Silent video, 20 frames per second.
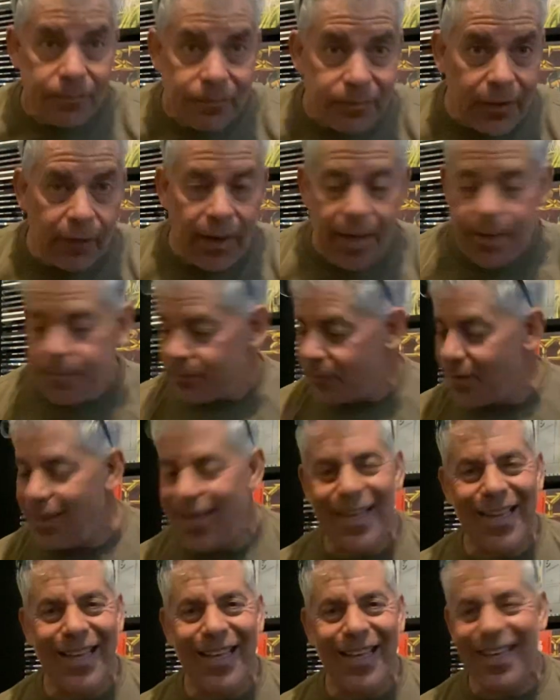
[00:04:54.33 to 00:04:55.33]
all right?
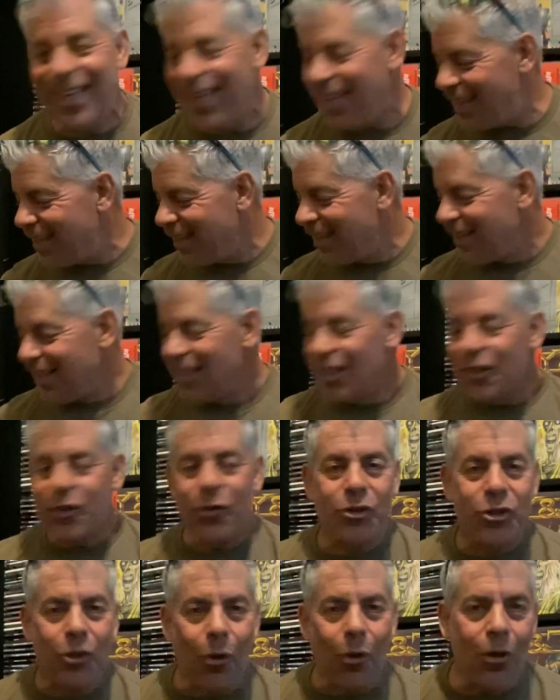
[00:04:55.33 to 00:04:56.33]
So
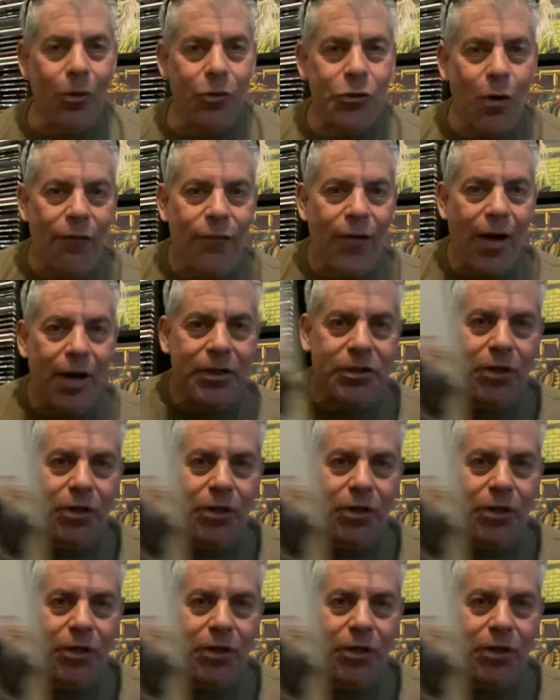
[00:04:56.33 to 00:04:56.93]
Joe goes off on his